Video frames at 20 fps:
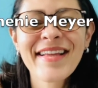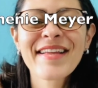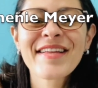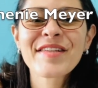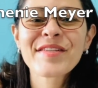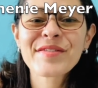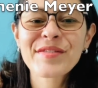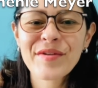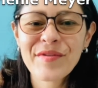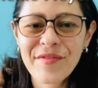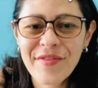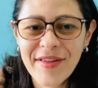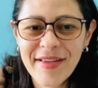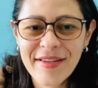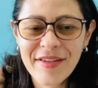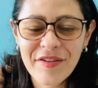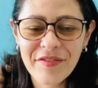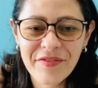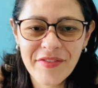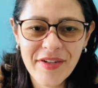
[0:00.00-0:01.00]
So
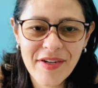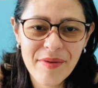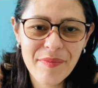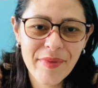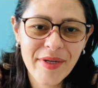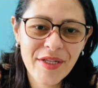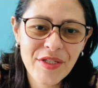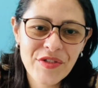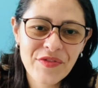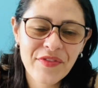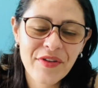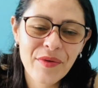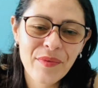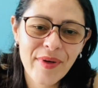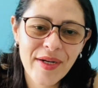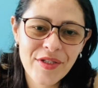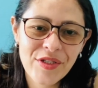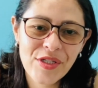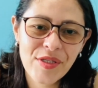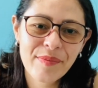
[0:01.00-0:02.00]
thank you very much for
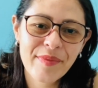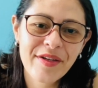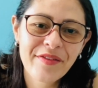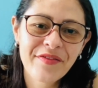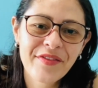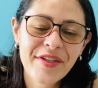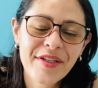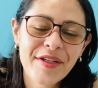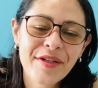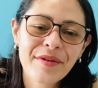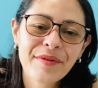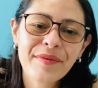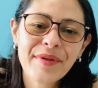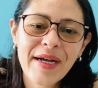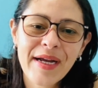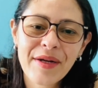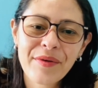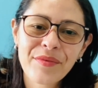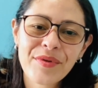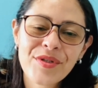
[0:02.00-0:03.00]
watching my video.
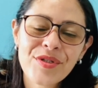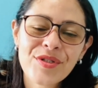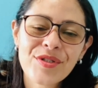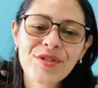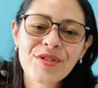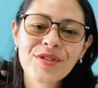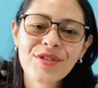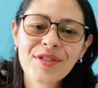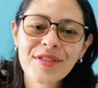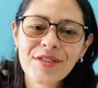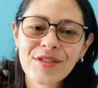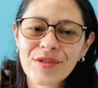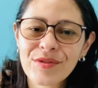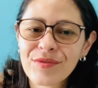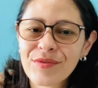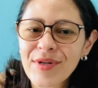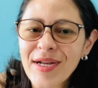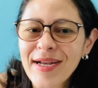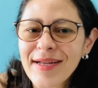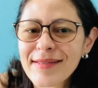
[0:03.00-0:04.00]
I wish you
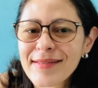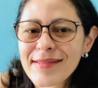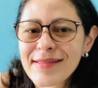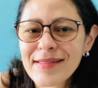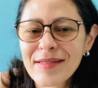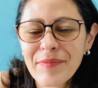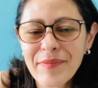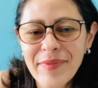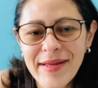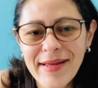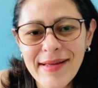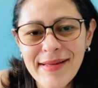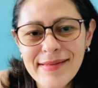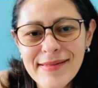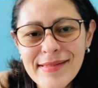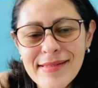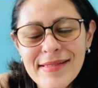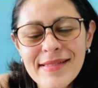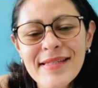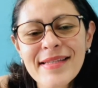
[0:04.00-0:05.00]
guys the
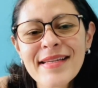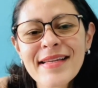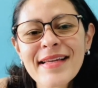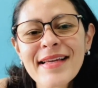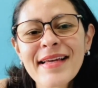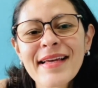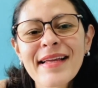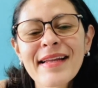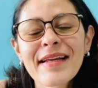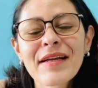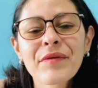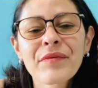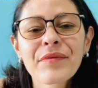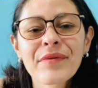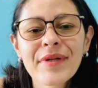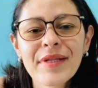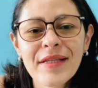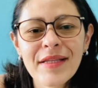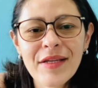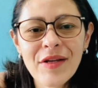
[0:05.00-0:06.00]
best, and I
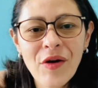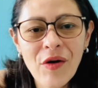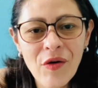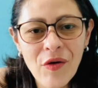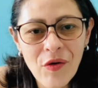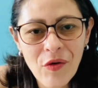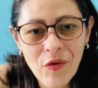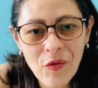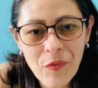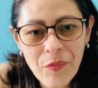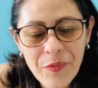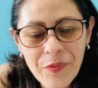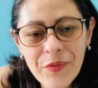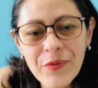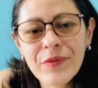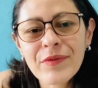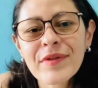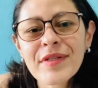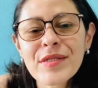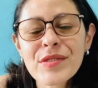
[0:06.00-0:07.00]
really hope
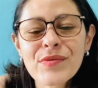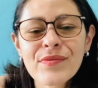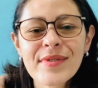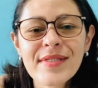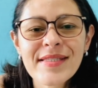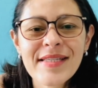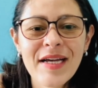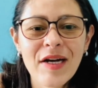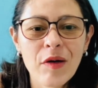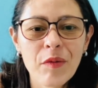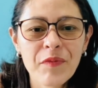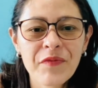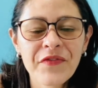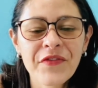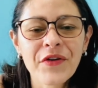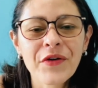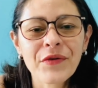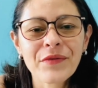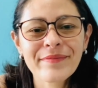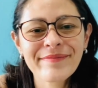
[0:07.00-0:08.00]
this was
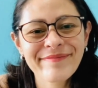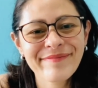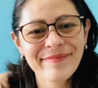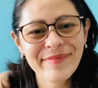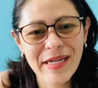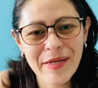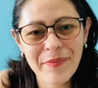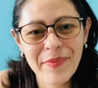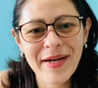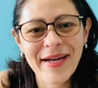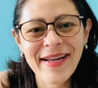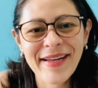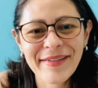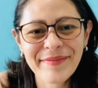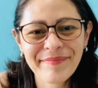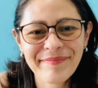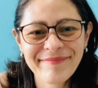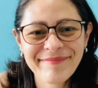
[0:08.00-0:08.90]
helpful. Bye-bye.